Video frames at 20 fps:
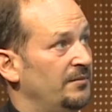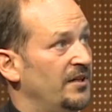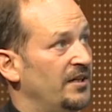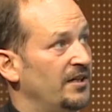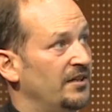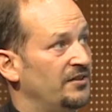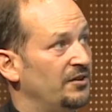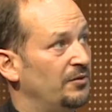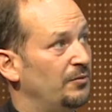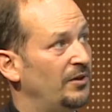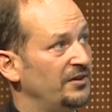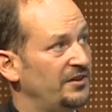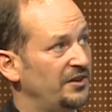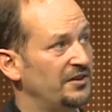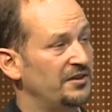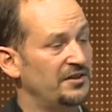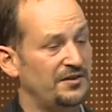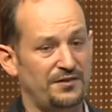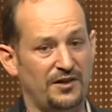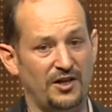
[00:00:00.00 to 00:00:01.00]
So what are
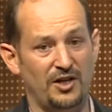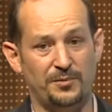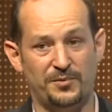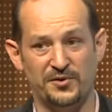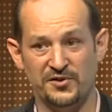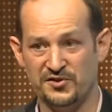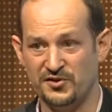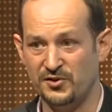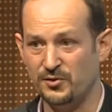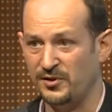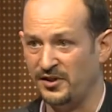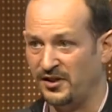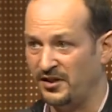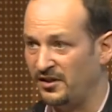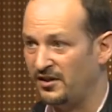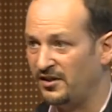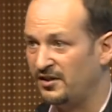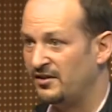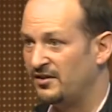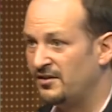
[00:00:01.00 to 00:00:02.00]
developers doing?
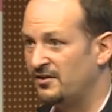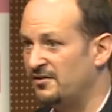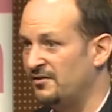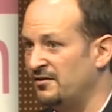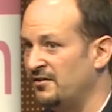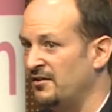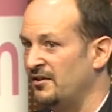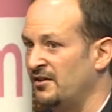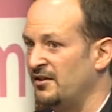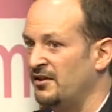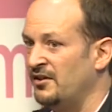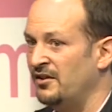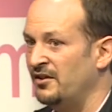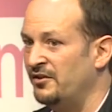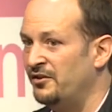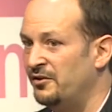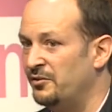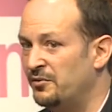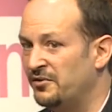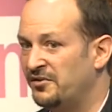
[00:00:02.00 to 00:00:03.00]

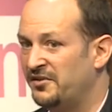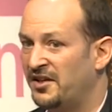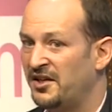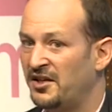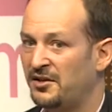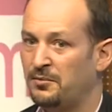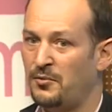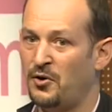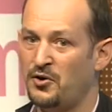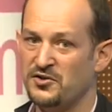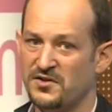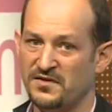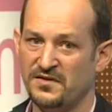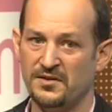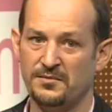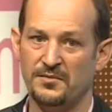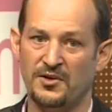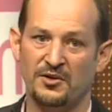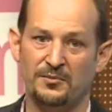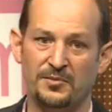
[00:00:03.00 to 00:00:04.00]
You would think most of
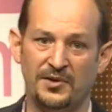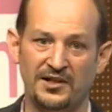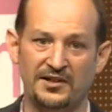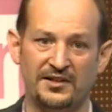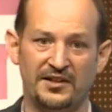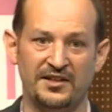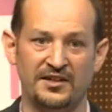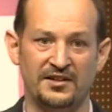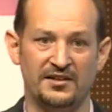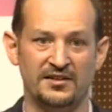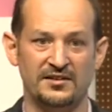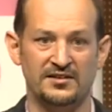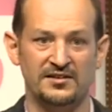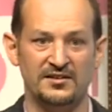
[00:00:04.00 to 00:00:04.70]
them are building